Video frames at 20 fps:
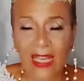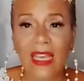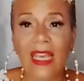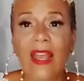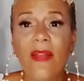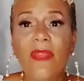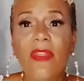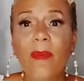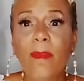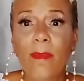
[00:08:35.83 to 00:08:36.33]

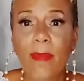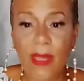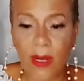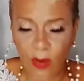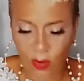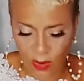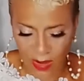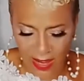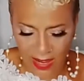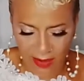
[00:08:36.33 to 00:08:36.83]
in the
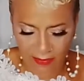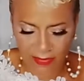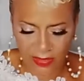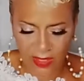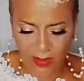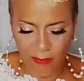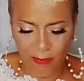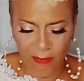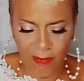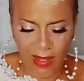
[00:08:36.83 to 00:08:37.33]
middle of
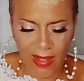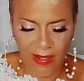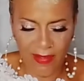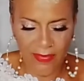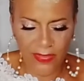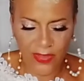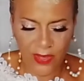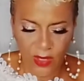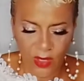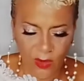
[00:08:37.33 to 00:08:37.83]
the
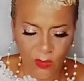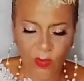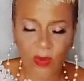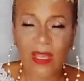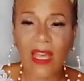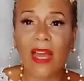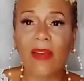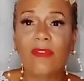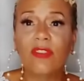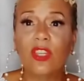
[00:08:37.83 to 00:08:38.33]
month,
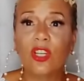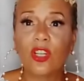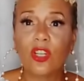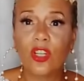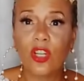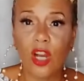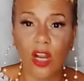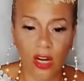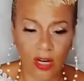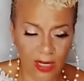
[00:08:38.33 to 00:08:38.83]
we have the
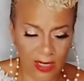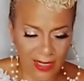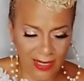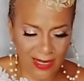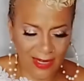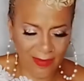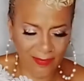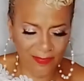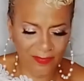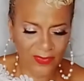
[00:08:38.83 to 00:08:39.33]

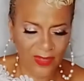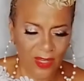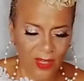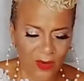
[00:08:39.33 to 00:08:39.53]
garden,